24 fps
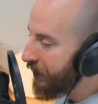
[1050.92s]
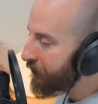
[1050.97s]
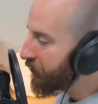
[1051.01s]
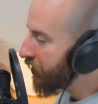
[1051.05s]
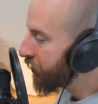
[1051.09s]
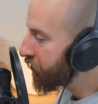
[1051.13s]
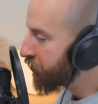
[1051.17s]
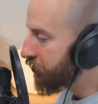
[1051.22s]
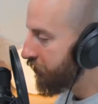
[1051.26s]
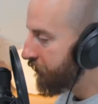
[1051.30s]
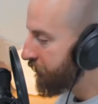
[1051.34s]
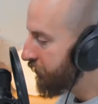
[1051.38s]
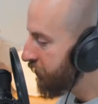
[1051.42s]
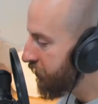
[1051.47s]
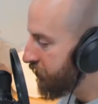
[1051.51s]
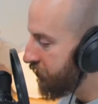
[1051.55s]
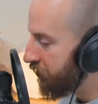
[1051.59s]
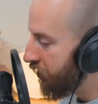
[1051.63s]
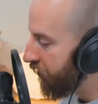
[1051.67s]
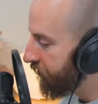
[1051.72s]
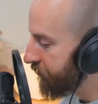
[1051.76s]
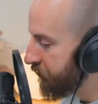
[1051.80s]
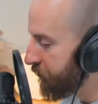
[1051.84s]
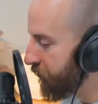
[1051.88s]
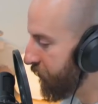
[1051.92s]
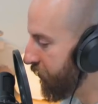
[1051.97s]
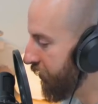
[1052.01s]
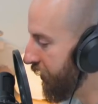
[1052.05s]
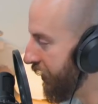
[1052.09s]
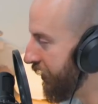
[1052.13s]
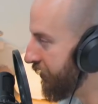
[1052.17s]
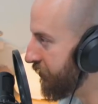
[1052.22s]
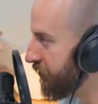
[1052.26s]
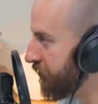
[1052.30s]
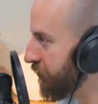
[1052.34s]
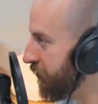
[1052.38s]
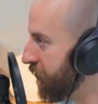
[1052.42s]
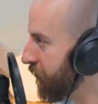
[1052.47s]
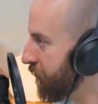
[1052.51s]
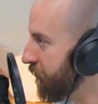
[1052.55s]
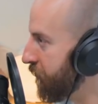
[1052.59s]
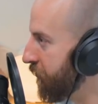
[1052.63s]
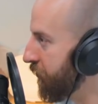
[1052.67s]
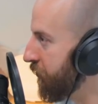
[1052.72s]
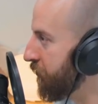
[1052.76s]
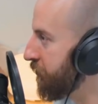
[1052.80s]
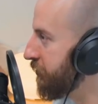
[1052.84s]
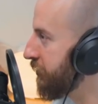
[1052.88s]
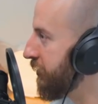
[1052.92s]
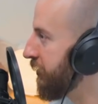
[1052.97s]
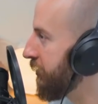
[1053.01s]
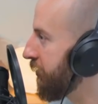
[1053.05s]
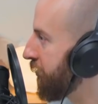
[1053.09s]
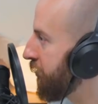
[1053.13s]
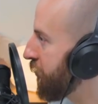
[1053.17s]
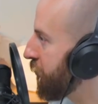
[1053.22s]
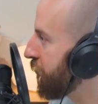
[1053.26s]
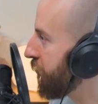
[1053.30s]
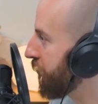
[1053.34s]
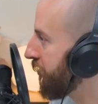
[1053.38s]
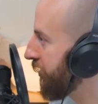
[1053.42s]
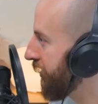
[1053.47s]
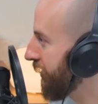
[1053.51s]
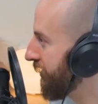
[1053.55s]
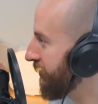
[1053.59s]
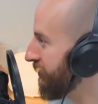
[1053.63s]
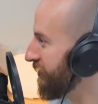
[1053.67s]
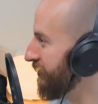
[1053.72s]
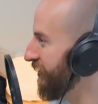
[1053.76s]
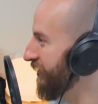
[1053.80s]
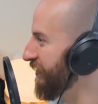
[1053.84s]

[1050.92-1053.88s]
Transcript: I'm not sure if she's comfortable with that. So you'll see the cuter things.